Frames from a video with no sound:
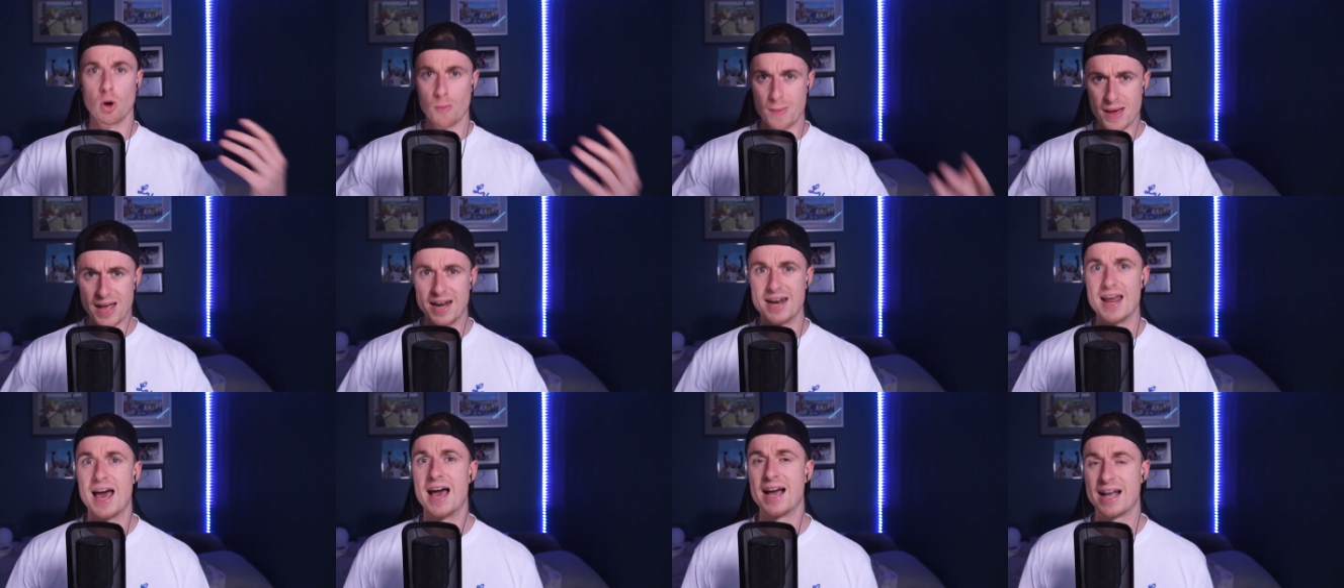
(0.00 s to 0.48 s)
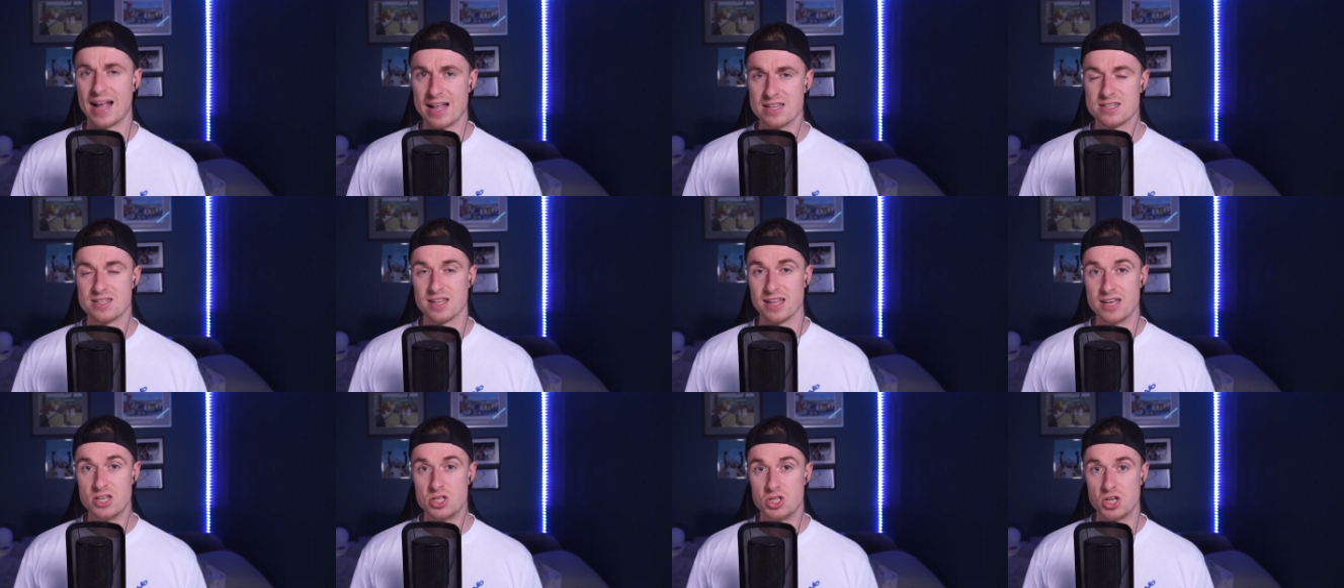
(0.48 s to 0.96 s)
come in
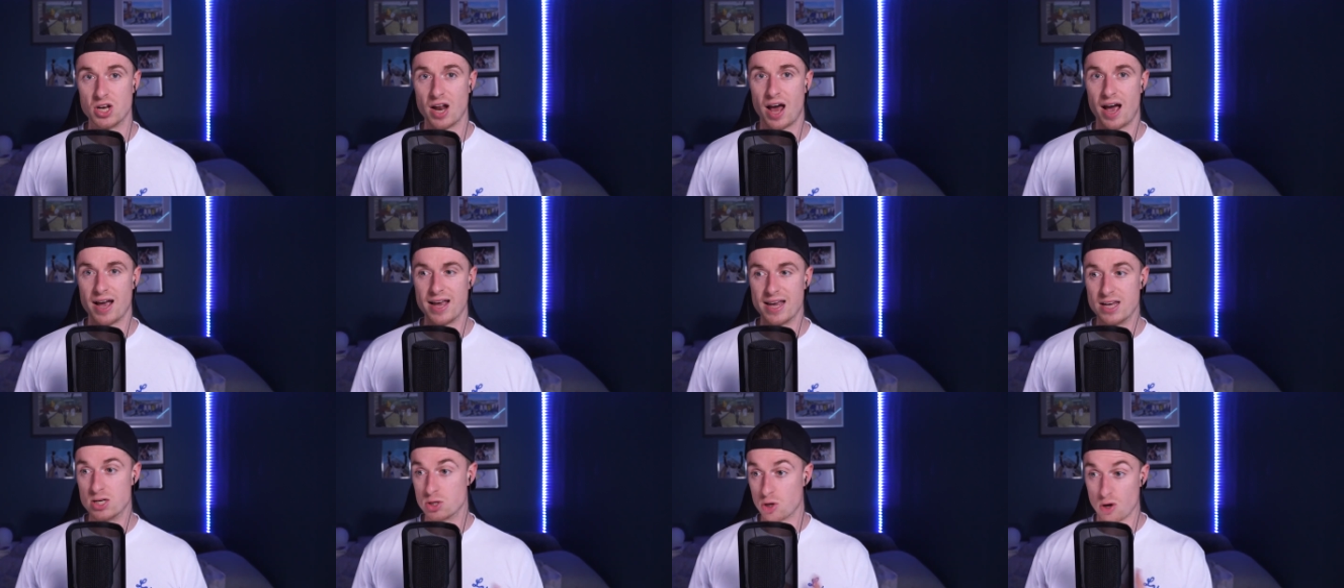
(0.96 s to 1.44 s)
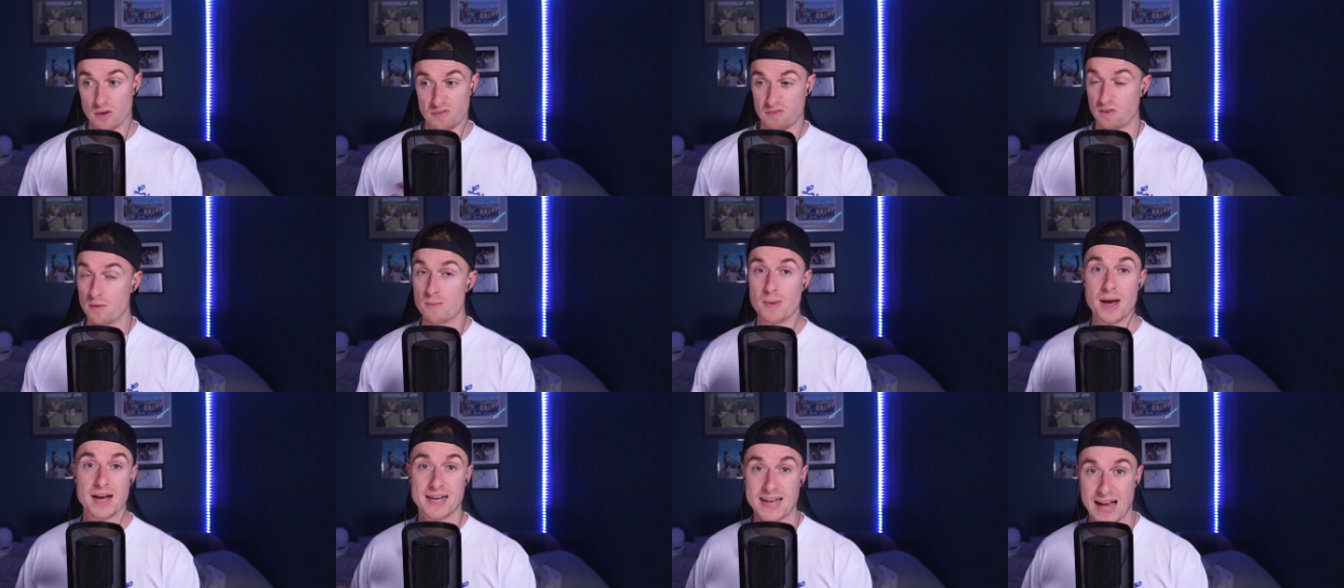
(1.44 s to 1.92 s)
against Leeds United
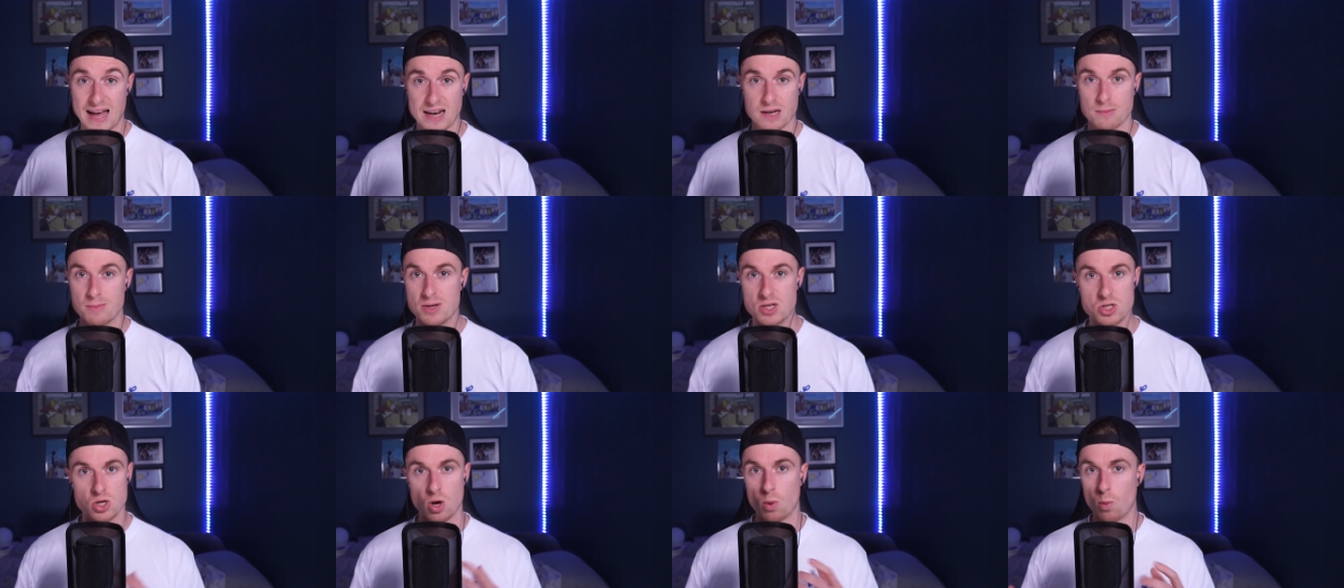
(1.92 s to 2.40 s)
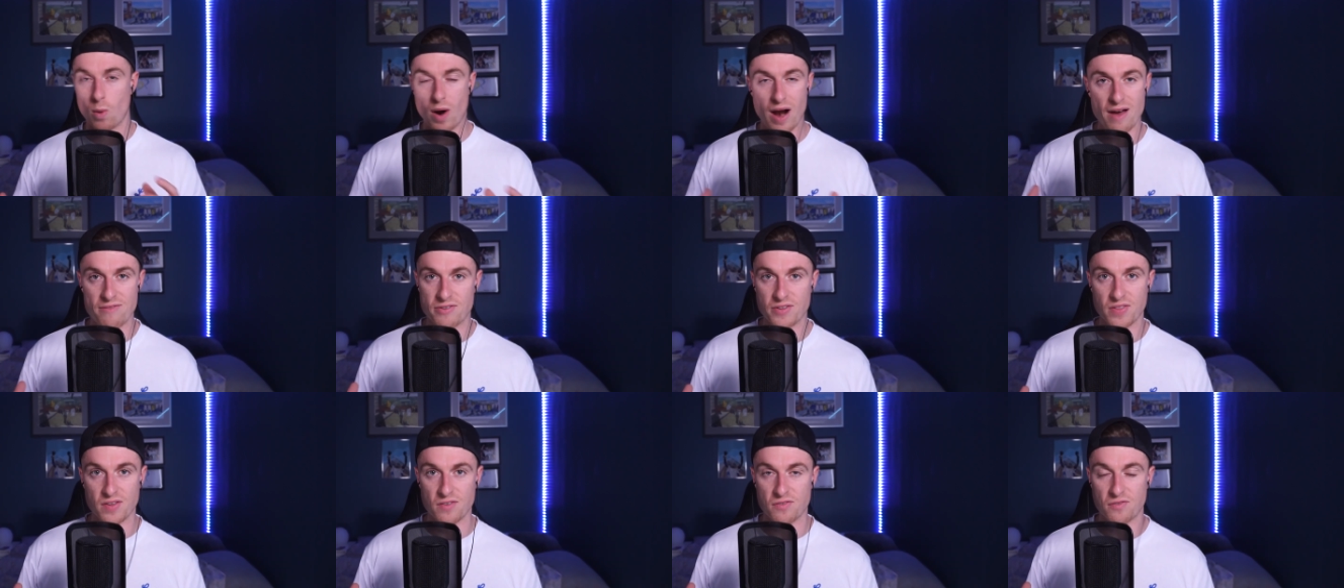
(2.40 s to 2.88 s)
or from academies or
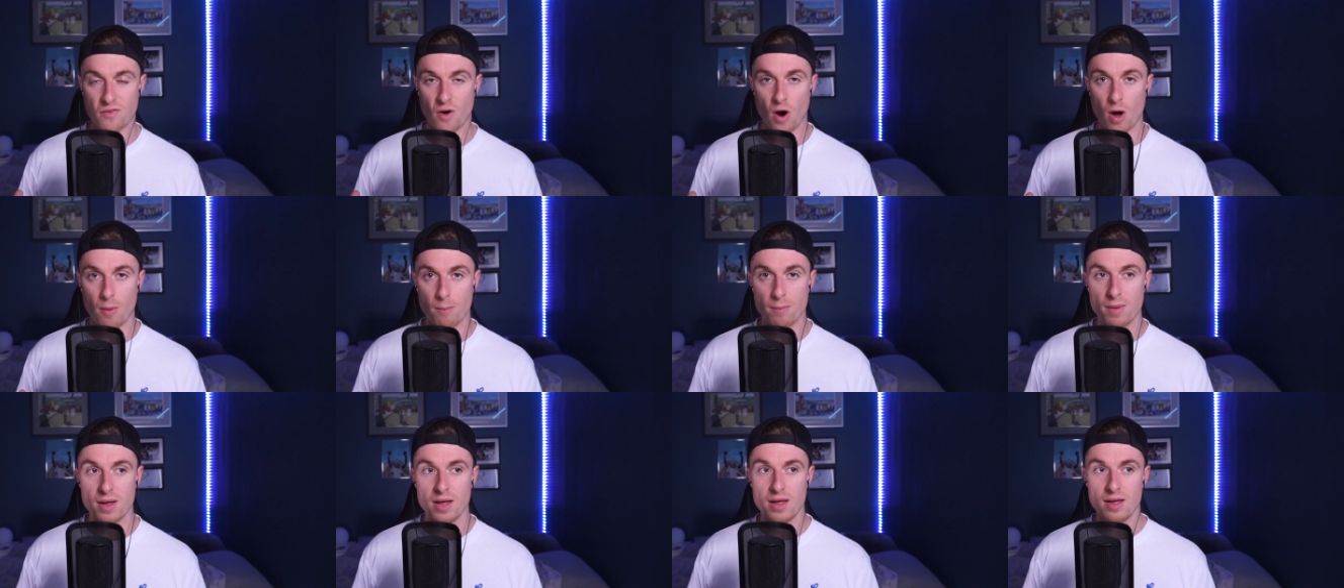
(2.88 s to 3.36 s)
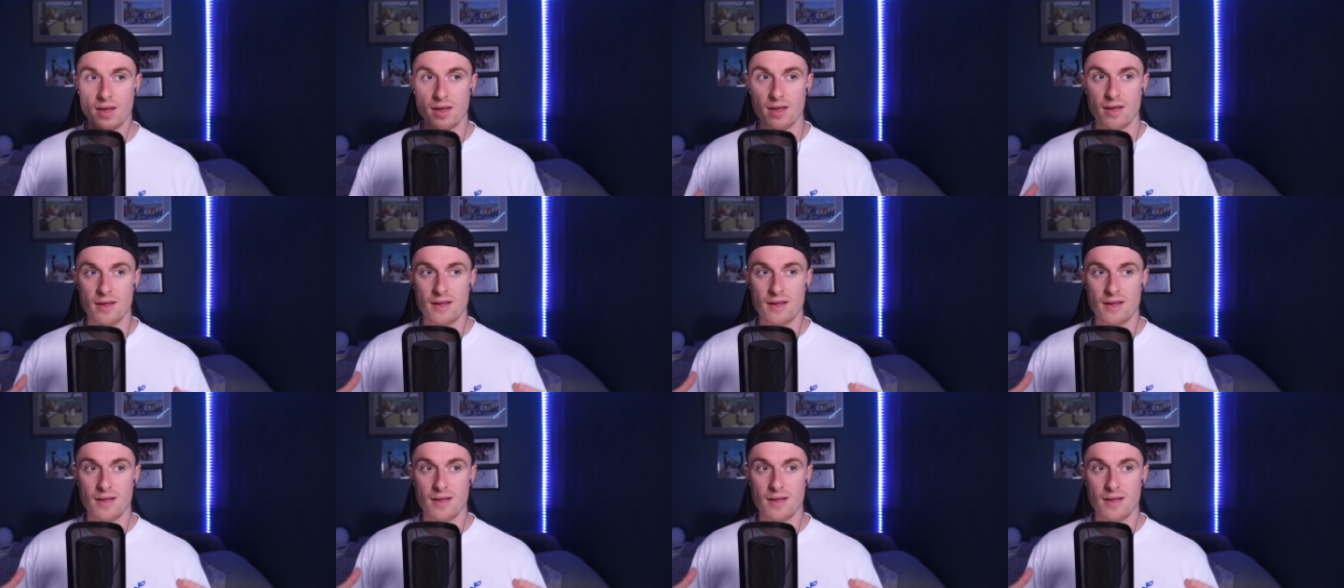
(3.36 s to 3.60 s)
wherever they're from?